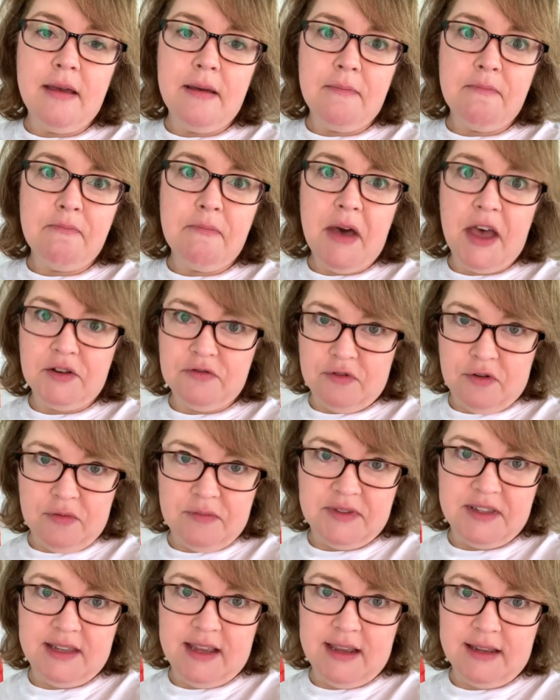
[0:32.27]

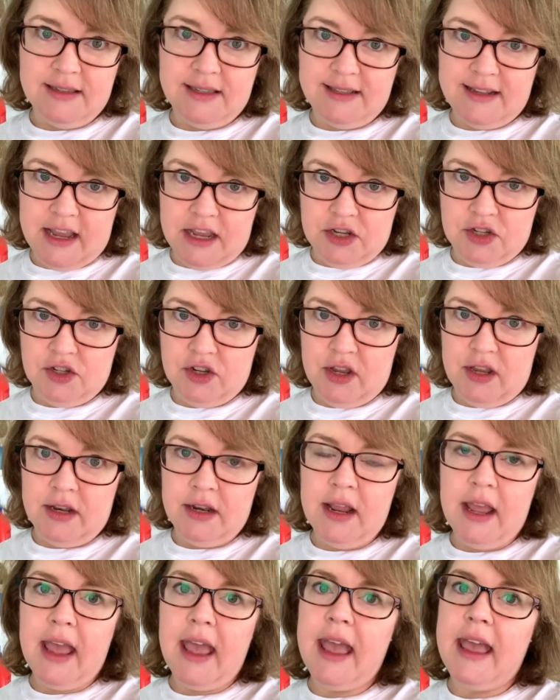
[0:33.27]
mudroom sink station,